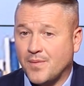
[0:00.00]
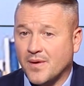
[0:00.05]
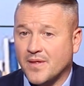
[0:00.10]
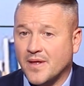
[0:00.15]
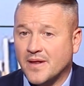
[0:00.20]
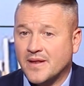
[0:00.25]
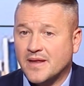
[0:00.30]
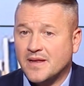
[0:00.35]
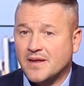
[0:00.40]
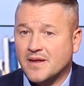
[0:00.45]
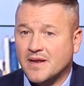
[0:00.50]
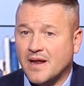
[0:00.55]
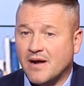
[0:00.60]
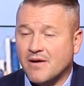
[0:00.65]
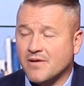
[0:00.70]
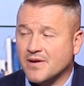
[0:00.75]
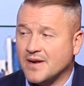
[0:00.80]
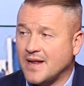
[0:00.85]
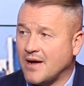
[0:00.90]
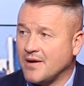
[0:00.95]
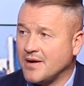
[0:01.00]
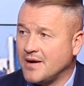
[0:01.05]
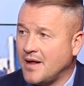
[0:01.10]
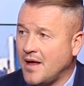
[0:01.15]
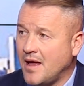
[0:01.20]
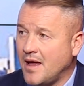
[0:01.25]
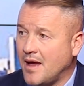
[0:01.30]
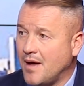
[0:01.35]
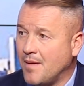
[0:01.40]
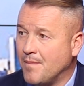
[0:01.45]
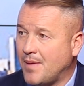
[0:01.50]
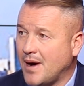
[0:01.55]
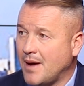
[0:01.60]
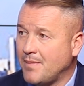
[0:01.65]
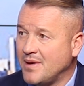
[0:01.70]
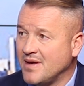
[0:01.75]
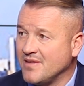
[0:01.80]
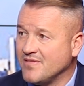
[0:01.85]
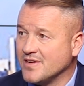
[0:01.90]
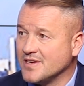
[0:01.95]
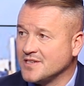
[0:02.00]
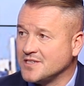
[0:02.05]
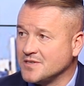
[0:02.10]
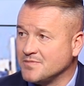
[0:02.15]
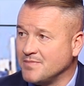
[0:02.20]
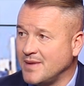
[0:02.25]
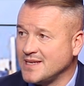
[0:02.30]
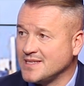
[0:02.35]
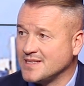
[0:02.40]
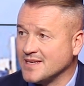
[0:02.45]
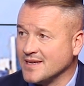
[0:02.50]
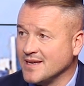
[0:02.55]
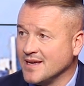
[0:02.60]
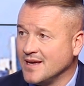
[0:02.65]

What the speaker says: And then you narrow it down, Mbappe versus Messi.